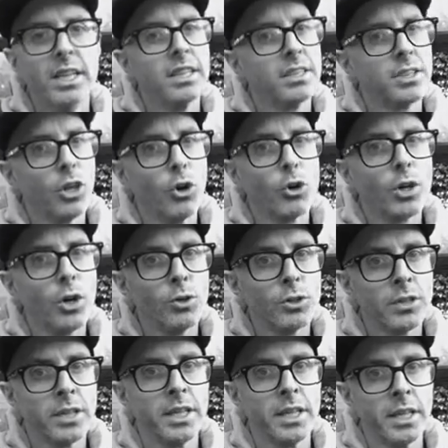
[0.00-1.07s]
Don't go
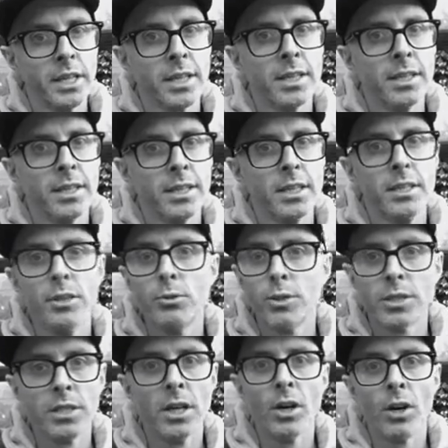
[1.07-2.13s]
thinking you would
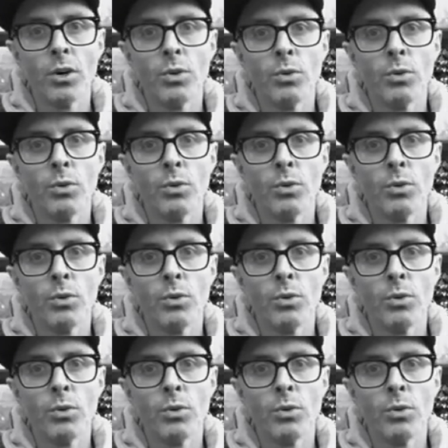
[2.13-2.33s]
know